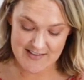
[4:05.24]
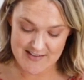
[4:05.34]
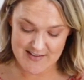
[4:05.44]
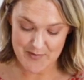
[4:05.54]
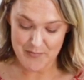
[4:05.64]

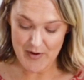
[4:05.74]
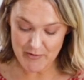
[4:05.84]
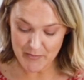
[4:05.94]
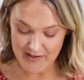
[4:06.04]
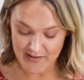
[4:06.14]
It's
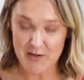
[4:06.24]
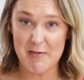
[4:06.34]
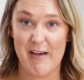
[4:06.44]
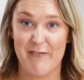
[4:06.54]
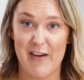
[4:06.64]
probably got to be
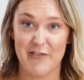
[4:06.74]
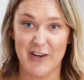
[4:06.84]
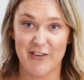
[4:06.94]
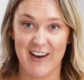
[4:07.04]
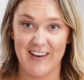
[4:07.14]
my favourite
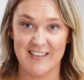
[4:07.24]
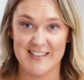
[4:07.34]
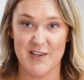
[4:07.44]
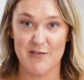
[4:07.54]
ingredients here.